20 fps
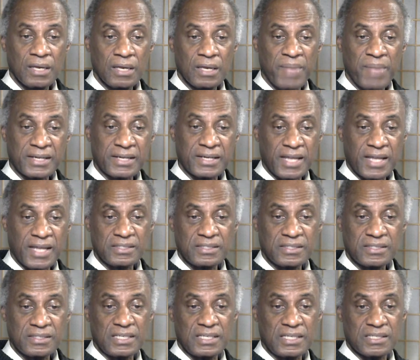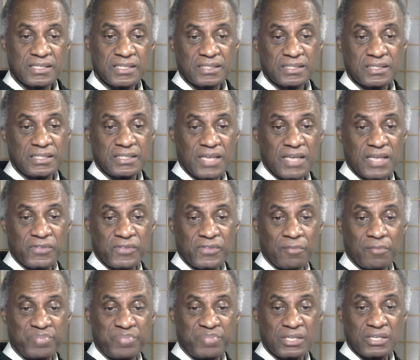Back in 1967, the
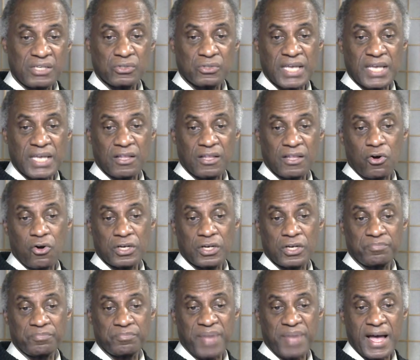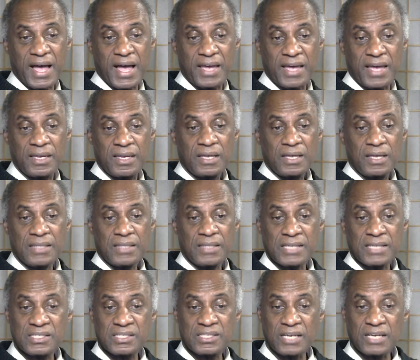Beatles' Hello, Goodbye, their
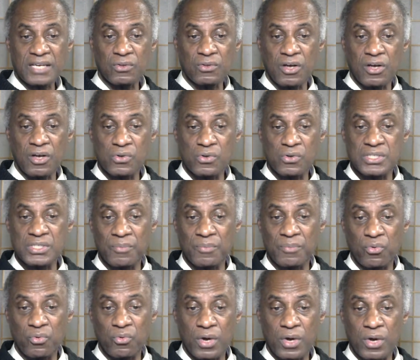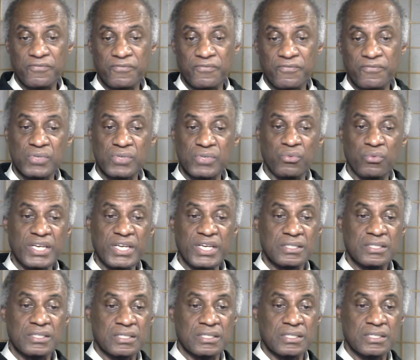single goes #1 for 3
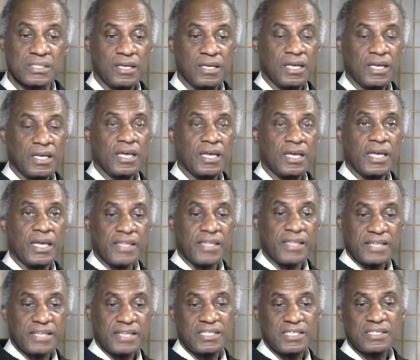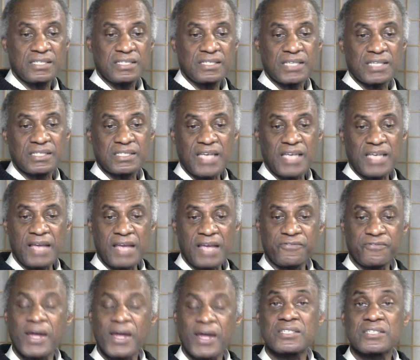weeks. In 1968,
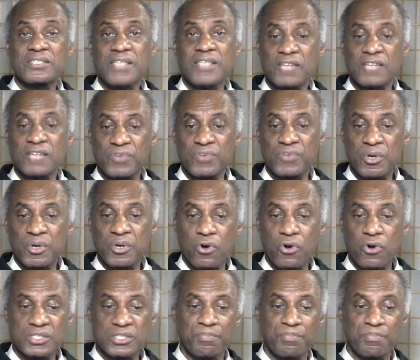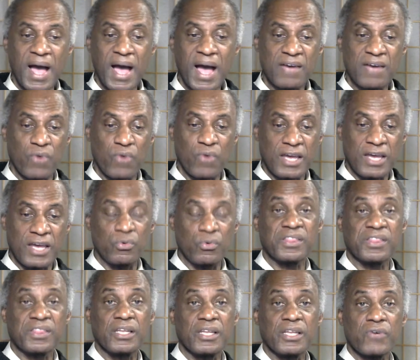Frank Sinatra records My Way
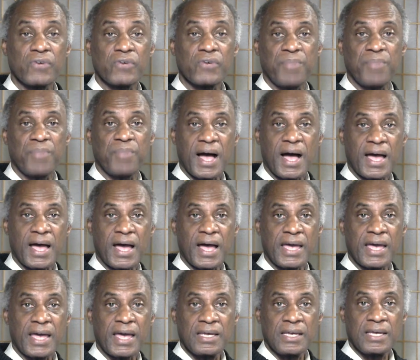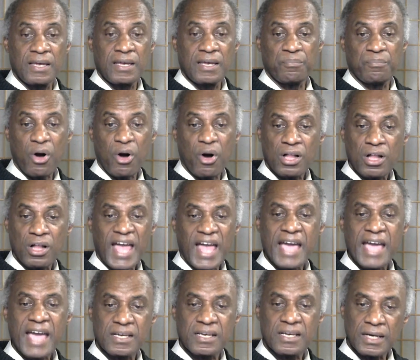with lyrics by Paul
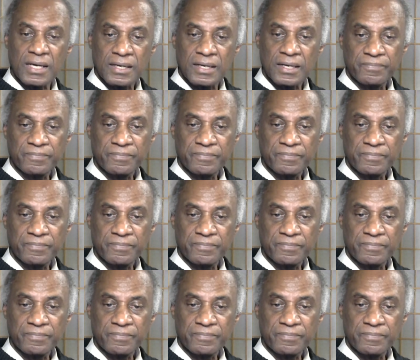Anka.